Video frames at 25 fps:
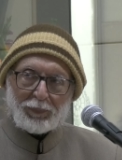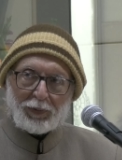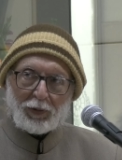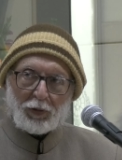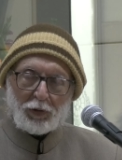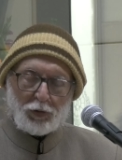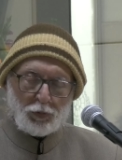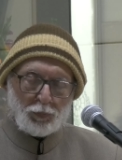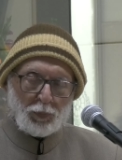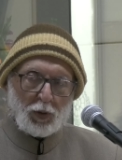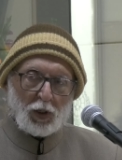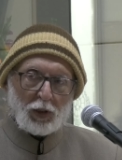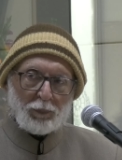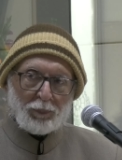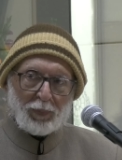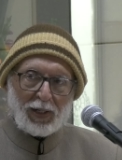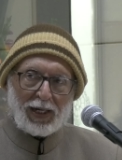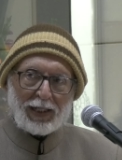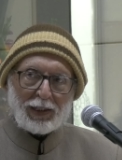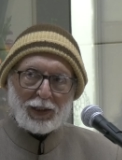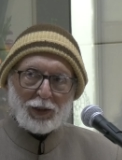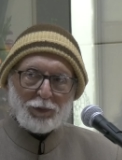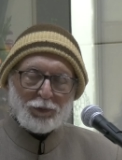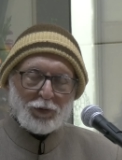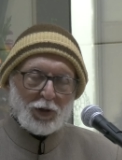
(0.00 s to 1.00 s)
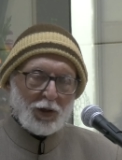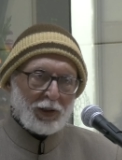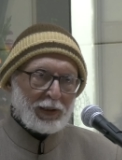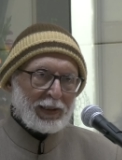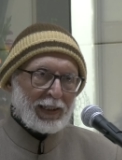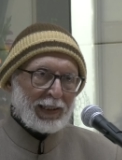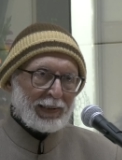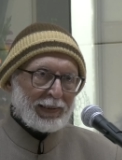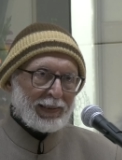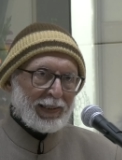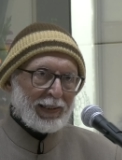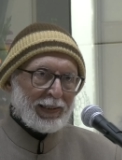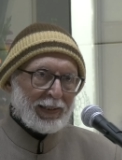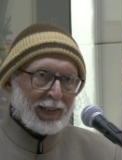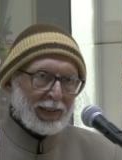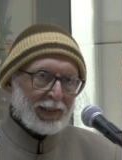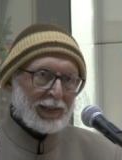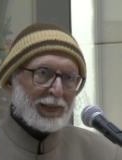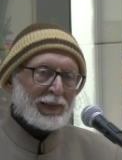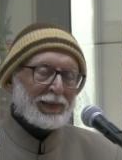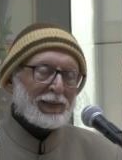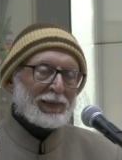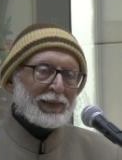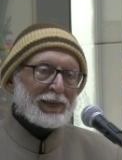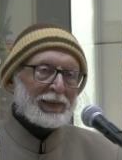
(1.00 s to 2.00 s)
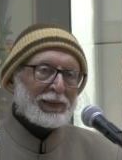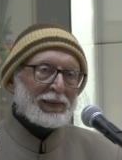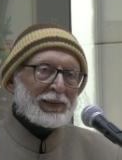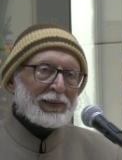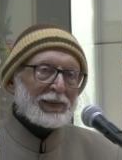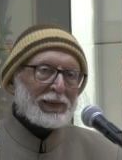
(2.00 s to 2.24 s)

or small part of all that they did,